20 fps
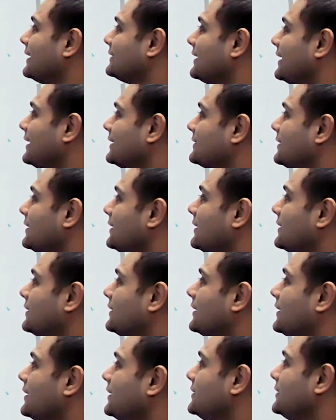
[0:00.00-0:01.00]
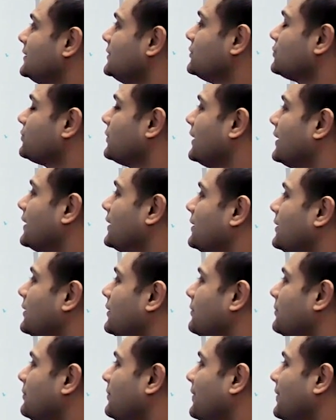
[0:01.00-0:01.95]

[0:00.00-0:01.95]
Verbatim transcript: let's say, 13 squared